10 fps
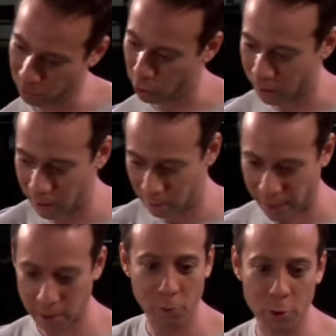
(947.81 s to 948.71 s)
cooking in the
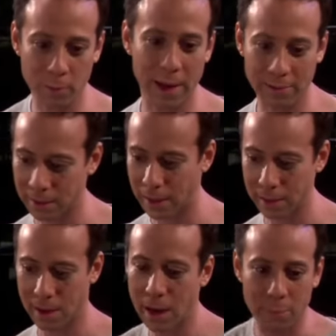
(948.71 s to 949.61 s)
back room last night
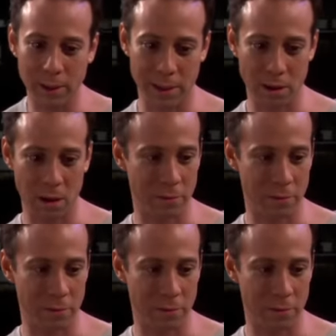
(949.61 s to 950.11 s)
and the hot plate caught